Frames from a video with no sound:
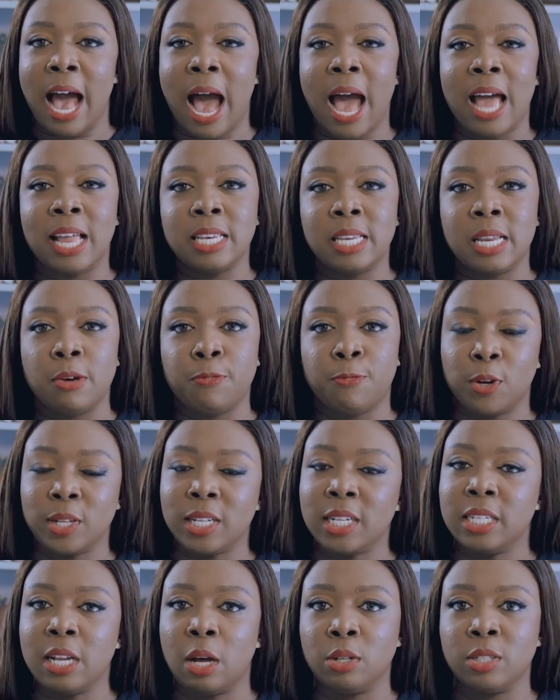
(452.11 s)
And
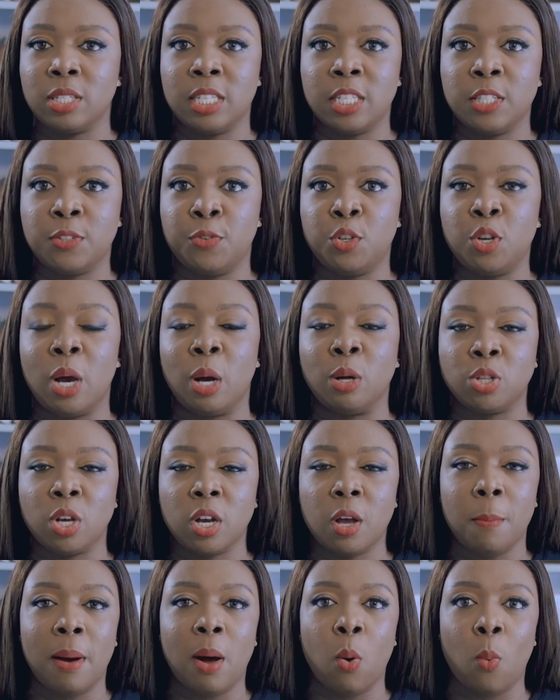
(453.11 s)
further down in this video, I'll
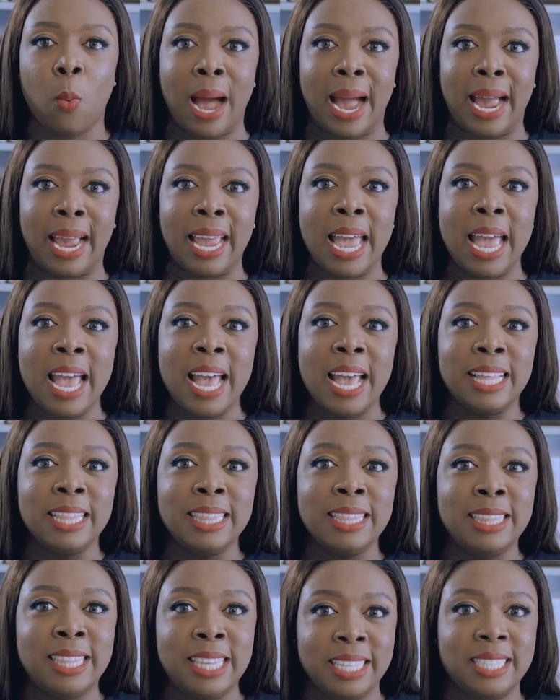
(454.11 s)
talk about why
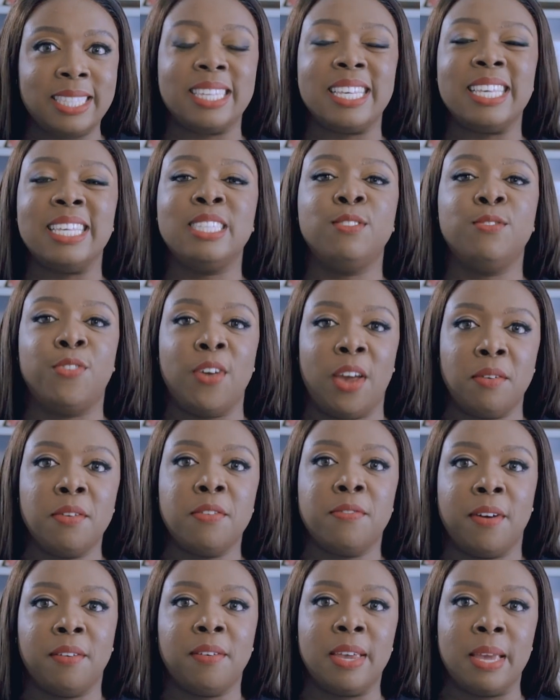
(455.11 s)
this is
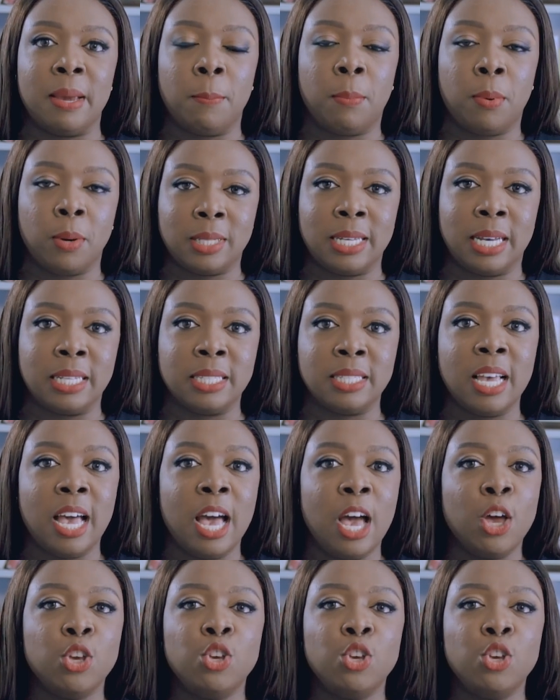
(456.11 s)
very, very important.